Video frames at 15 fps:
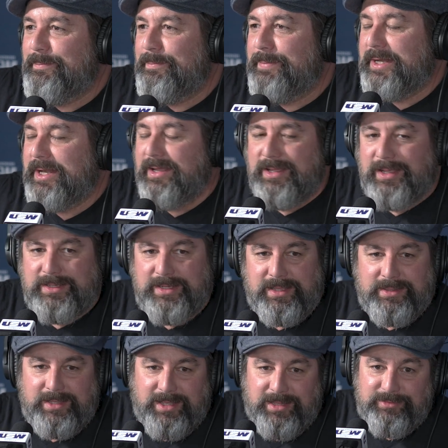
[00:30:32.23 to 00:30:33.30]
But
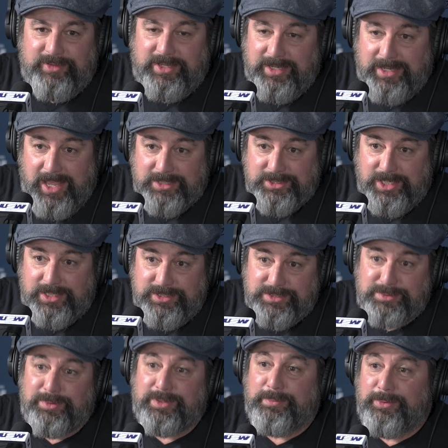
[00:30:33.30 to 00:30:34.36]
the elevating action, I
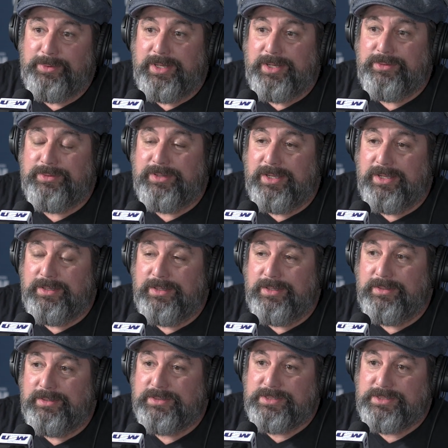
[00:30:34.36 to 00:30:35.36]
just want to point out, and